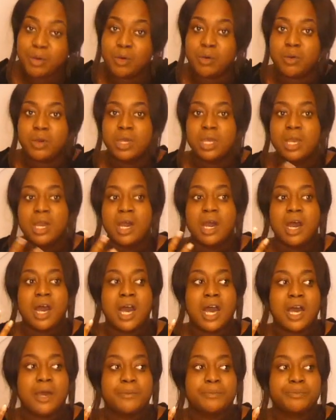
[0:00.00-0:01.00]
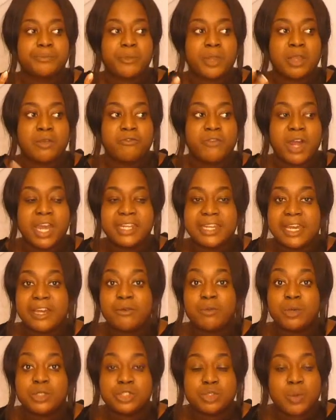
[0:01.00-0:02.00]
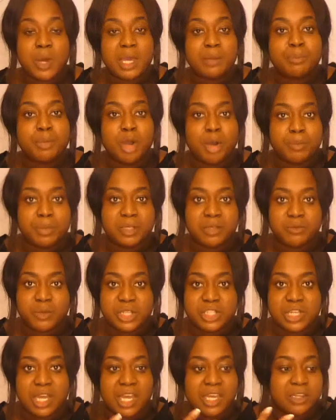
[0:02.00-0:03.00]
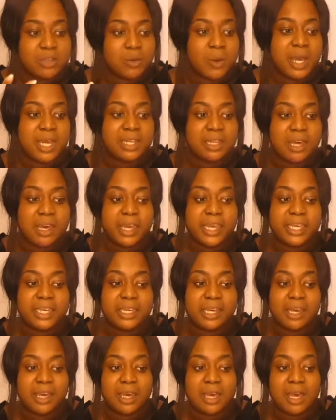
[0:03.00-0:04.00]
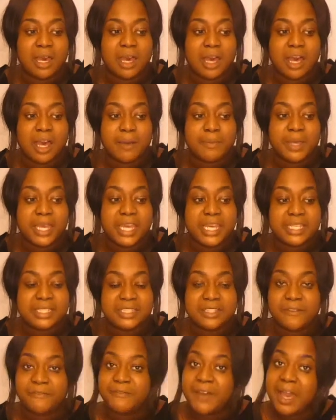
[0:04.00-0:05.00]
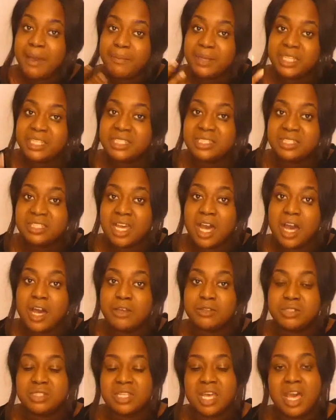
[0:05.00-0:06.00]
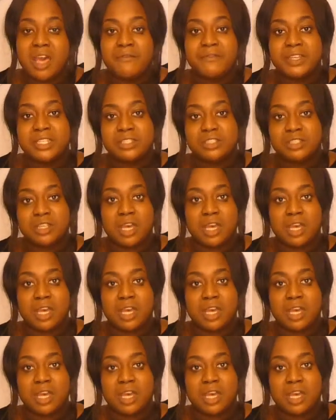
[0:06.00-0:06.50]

Or right now what's quite popular, which I quite like, is the family style service.